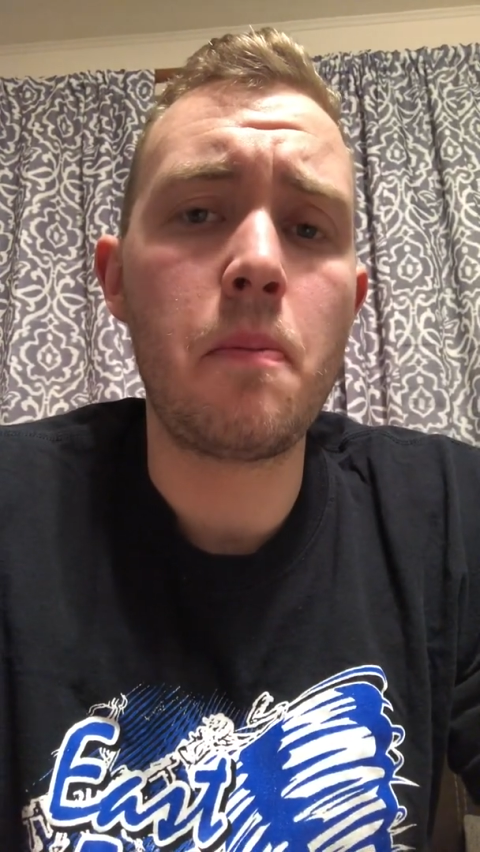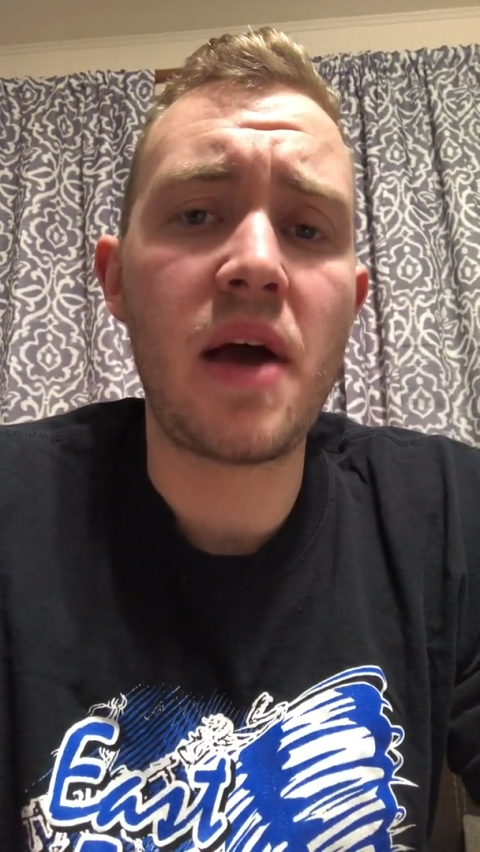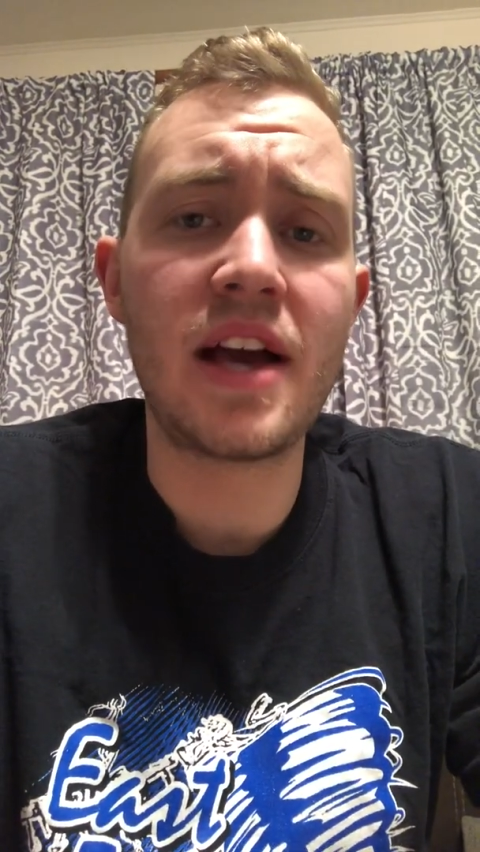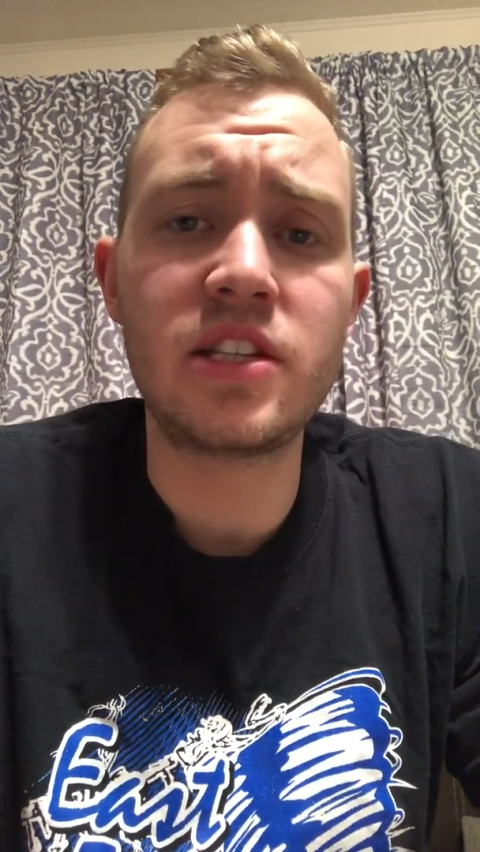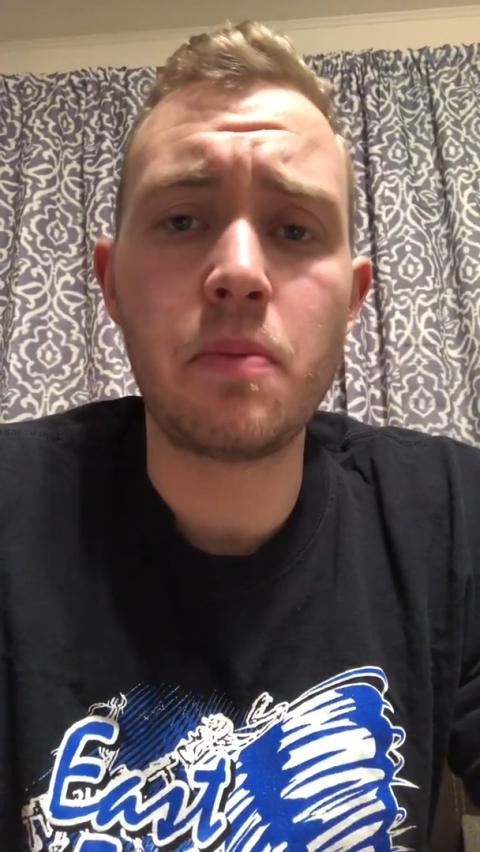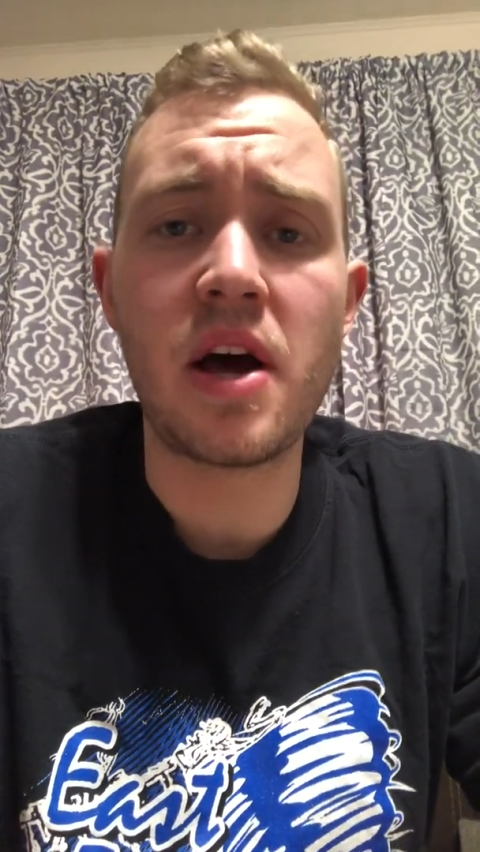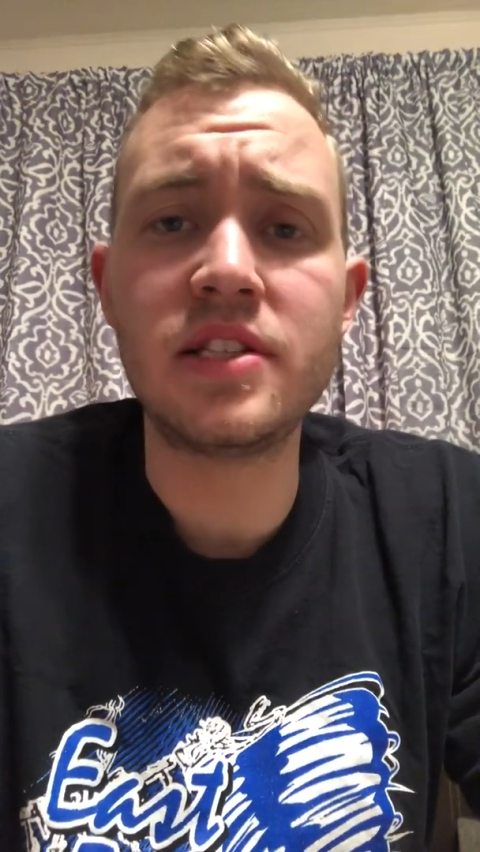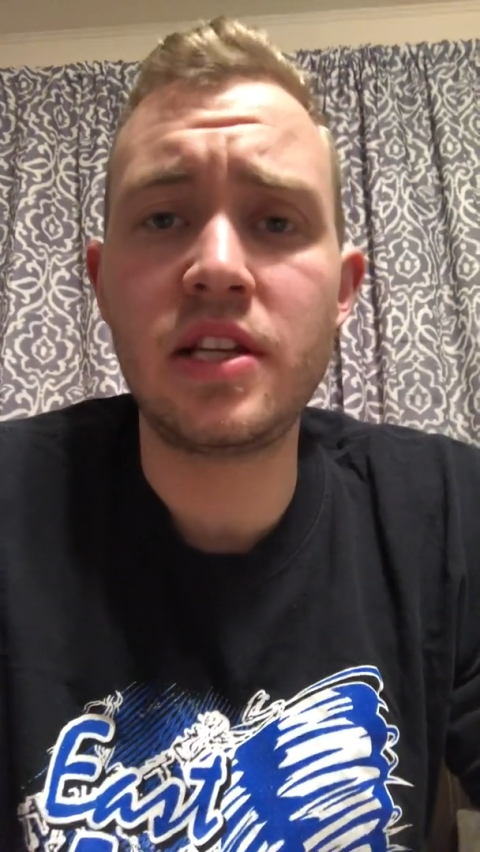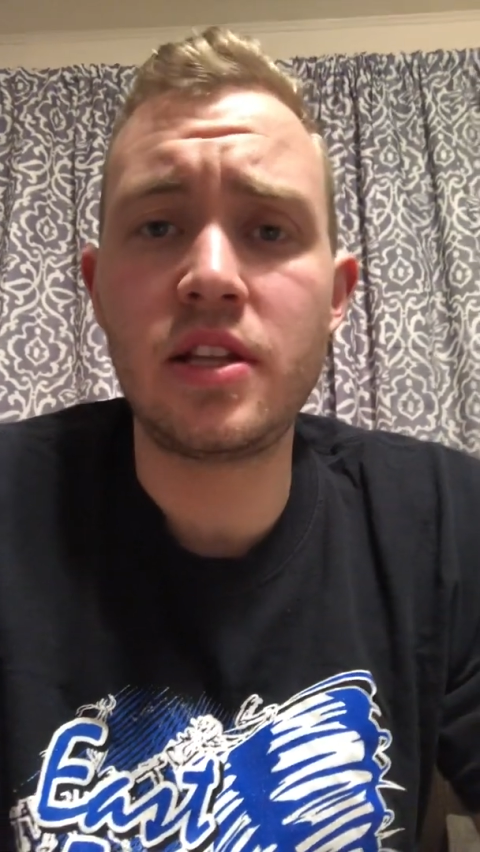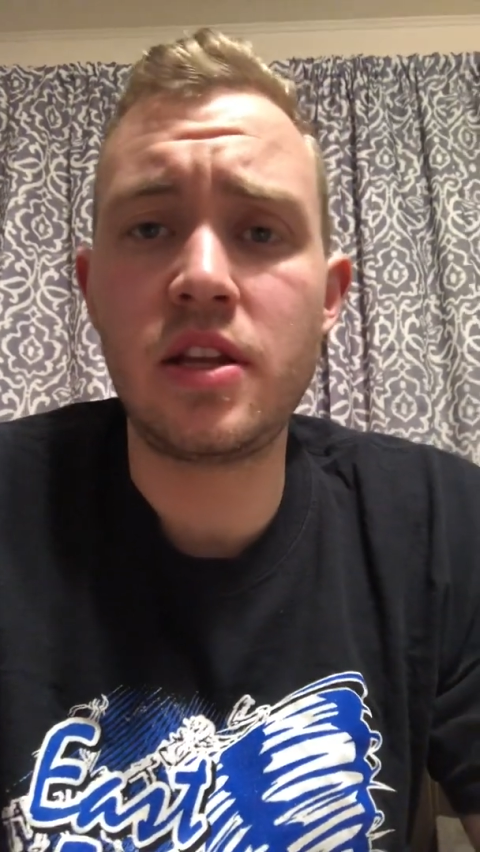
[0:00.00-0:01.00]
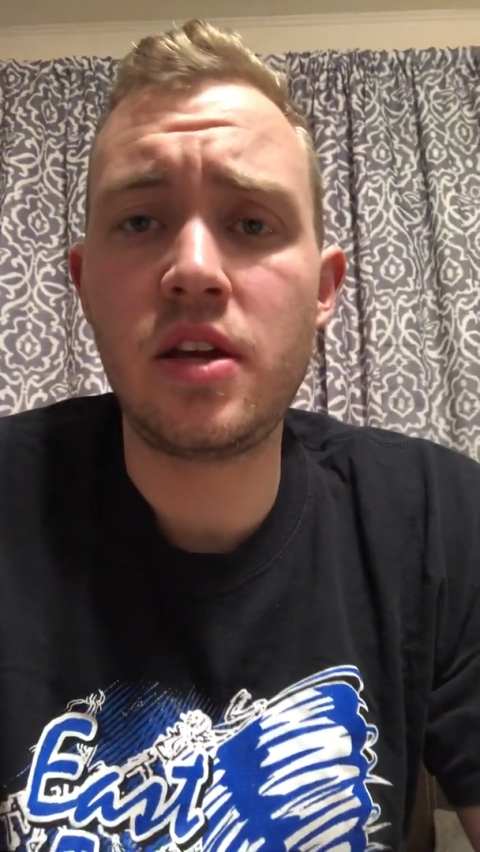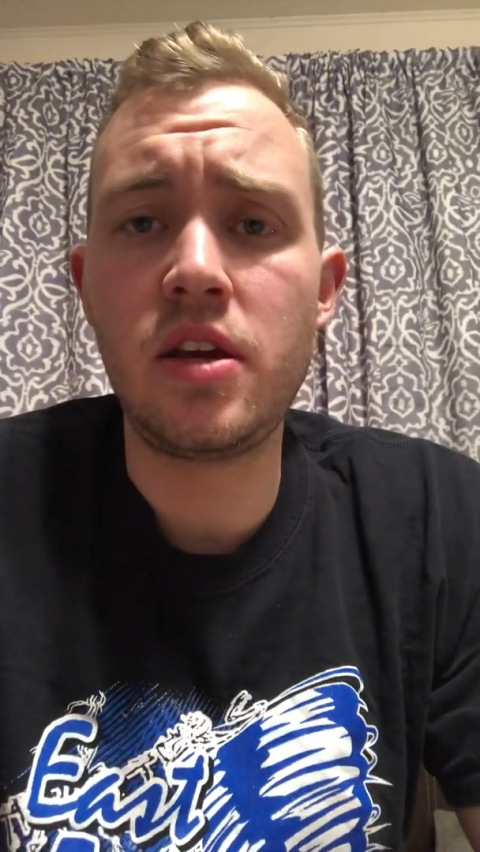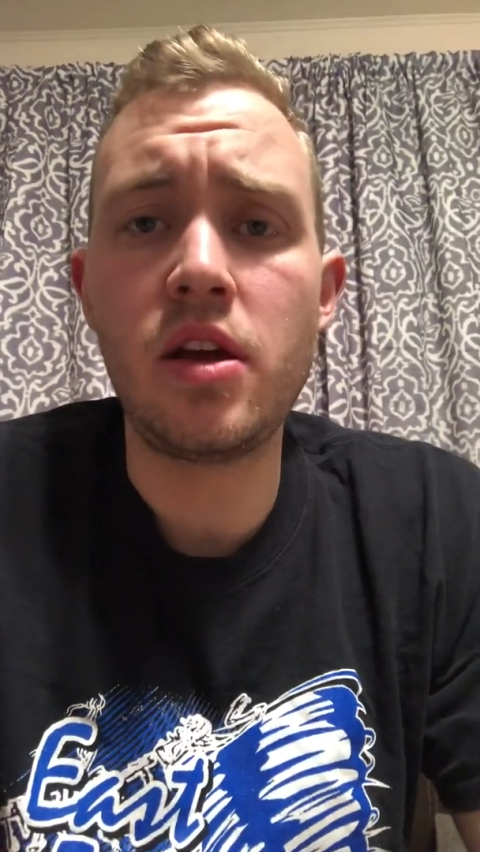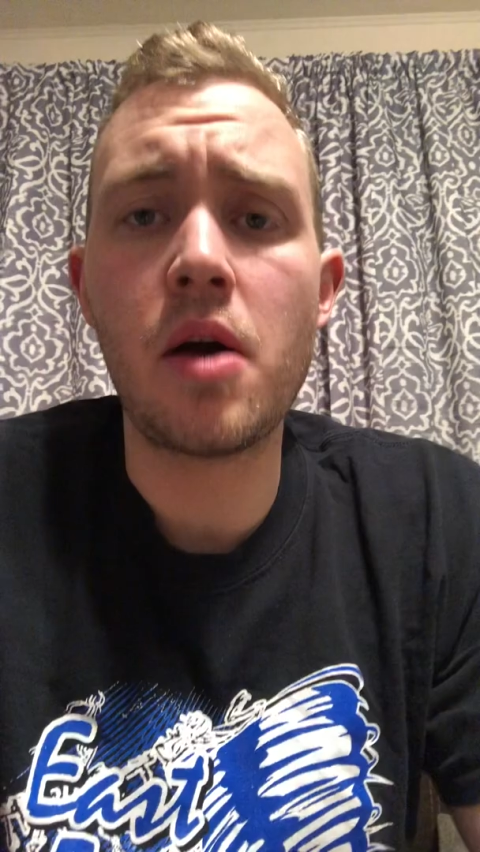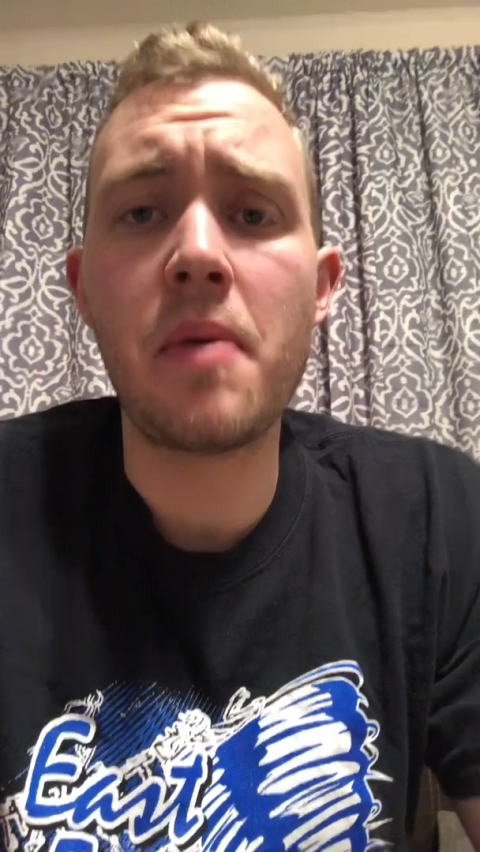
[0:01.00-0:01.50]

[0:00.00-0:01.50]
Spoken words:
maximizing the